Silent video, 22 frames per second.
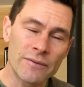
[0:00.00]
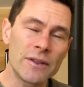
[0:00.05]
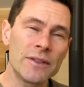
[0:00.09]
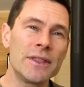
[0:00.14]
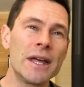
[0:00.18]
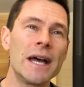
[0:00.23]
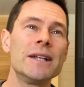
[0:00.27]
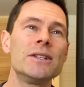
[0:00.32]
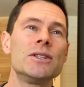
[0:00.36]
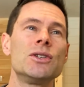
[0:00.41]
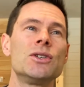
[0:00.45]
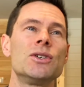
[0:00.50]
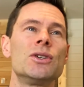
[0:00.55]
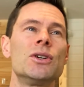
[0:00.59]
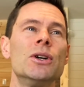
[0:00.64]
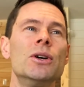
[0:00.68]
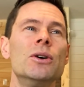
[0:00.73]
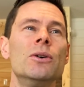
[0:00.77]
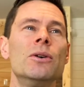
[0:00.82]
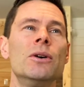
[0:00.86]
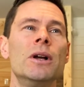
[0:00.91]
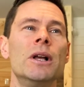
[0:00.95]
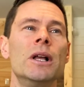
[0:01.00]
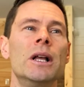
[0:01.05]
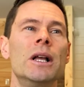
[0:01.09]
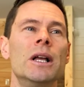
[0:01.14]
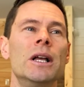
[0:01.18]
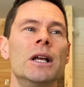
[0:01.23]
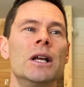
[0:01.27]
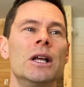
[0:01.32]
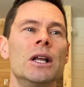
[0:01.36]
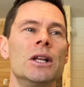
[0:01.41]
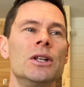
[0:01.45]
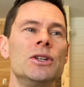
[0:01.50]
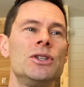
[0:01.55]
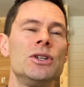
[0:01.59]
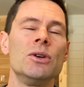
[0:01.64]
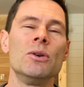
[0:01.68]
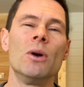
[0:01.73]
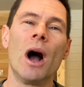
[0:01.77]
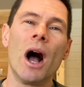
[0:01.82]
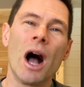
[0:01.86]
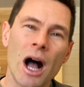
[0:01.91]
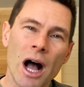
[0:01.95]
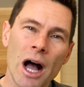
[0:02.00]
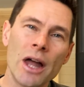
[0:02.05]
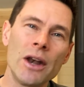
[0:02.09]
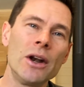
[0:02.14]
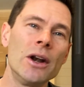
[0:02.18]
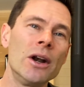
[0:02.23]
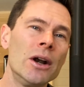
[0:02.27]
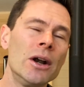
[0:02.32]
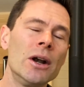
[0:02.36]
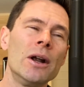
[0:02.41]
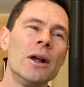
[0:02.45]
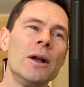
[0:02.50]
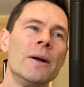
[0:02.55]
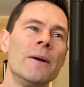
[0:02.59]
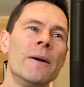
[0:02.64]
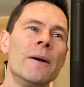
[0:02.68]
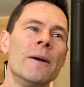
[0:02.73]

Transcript: that that's true, to honor